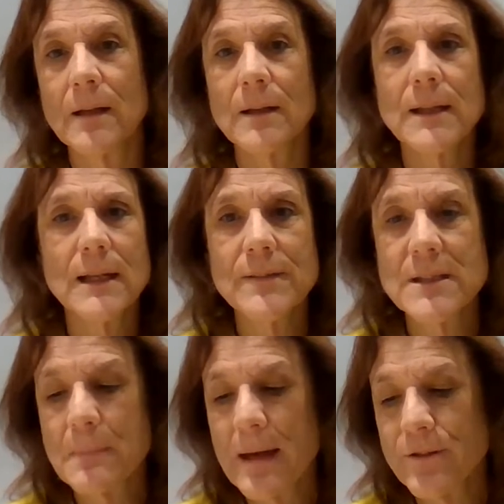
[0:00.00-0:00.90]
None of
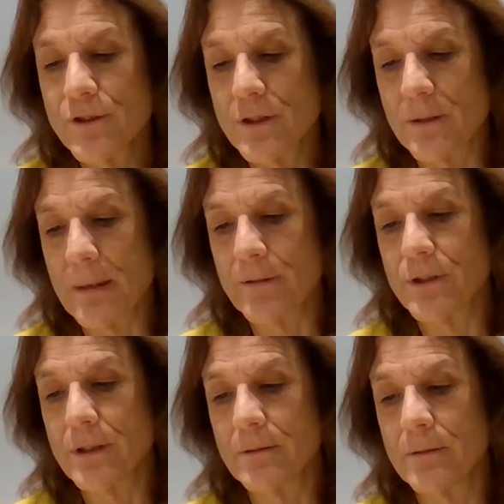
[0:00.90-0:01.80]
these matter to the
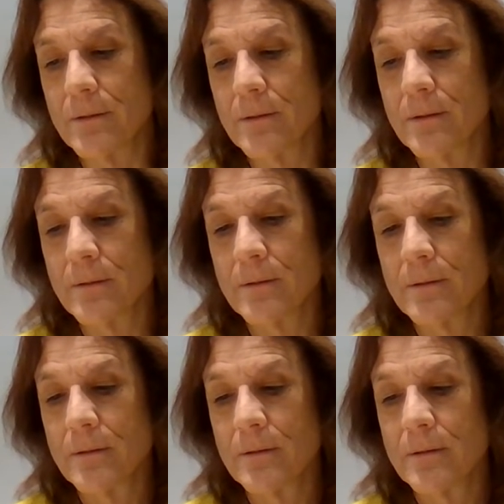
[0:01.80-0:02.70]
mountain.
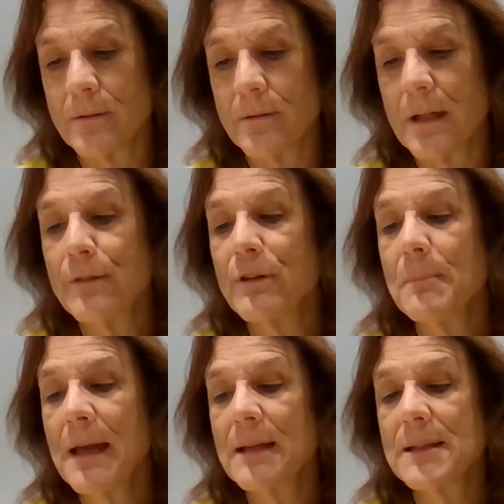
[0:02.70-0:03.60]
It
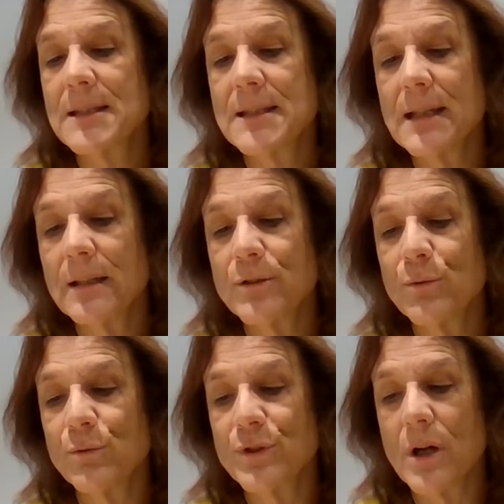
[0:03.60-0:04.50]
remains still at
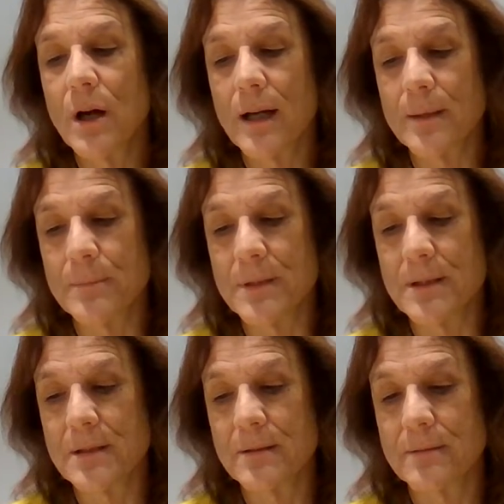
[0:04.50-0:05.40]
all times,